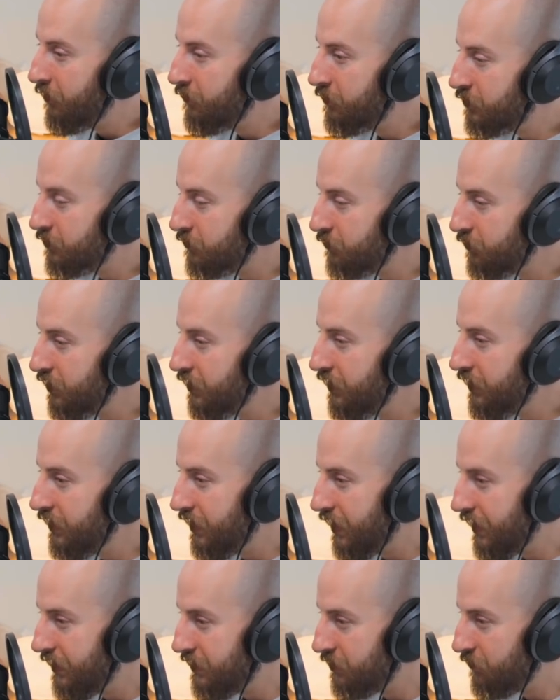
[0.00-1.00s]
It was really
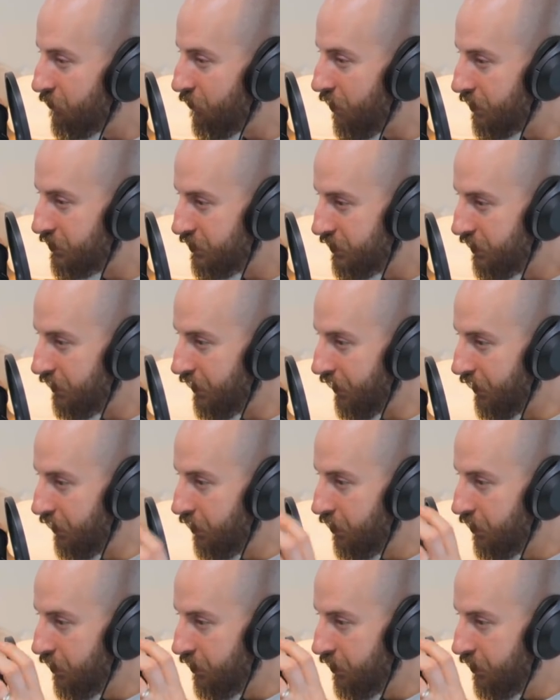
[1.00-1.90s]
nice watching like